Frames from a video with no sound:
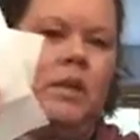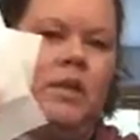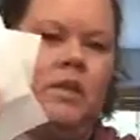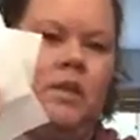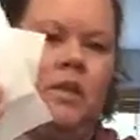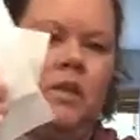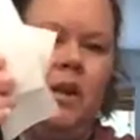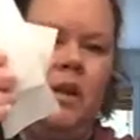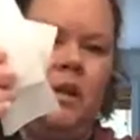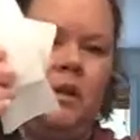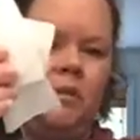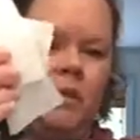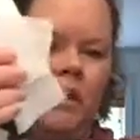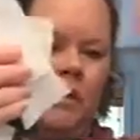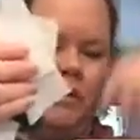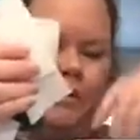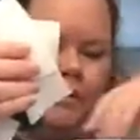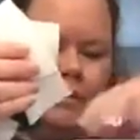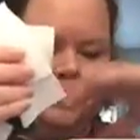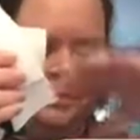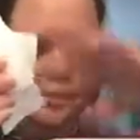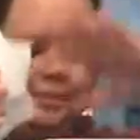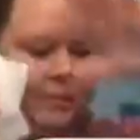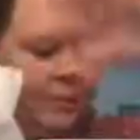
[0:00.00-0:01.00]
in the other room,
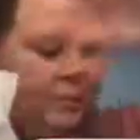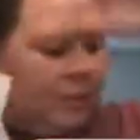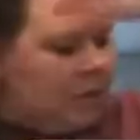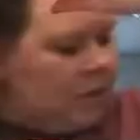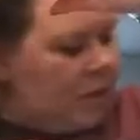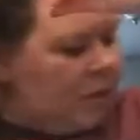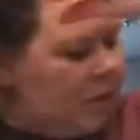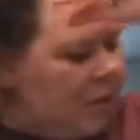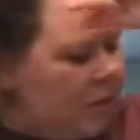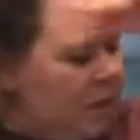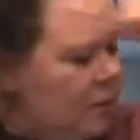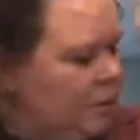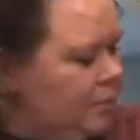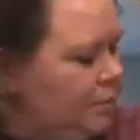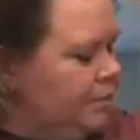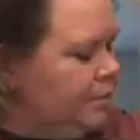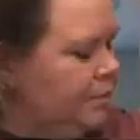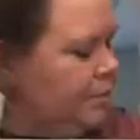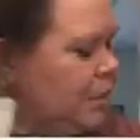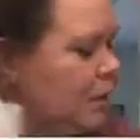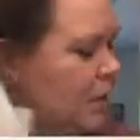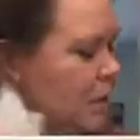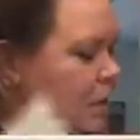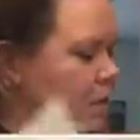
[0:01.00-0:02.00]
so I don't.
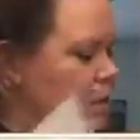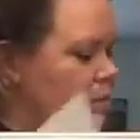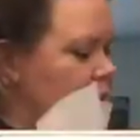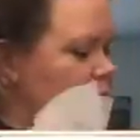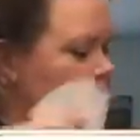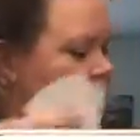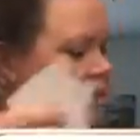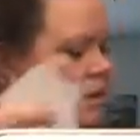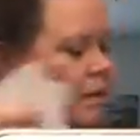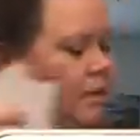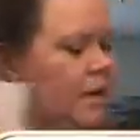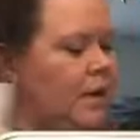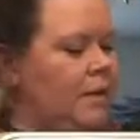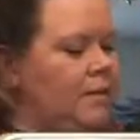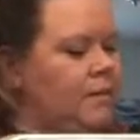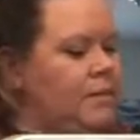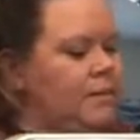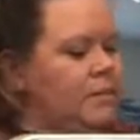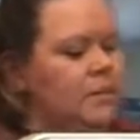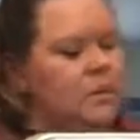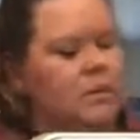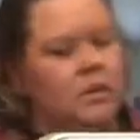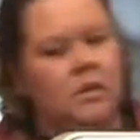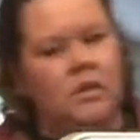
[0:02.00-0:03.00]
That's all right.
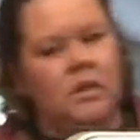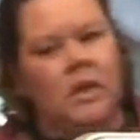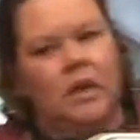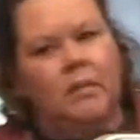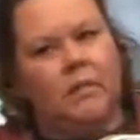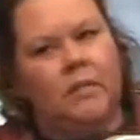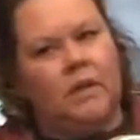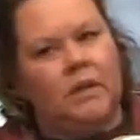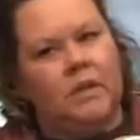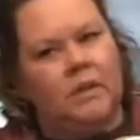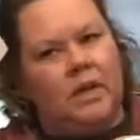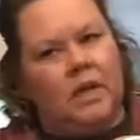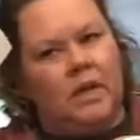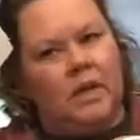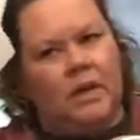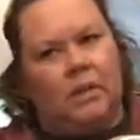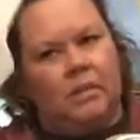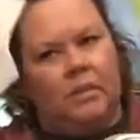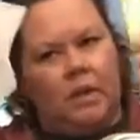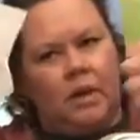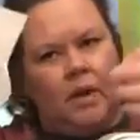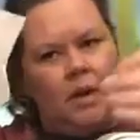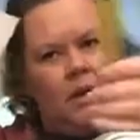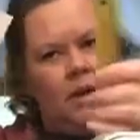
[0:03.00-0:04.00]
So now I'm going to take
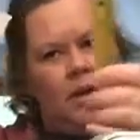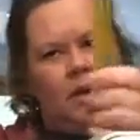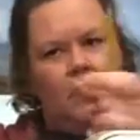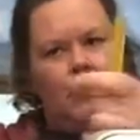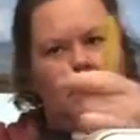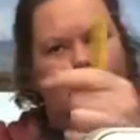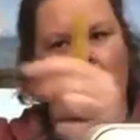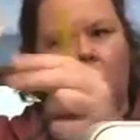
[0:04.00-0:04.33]
my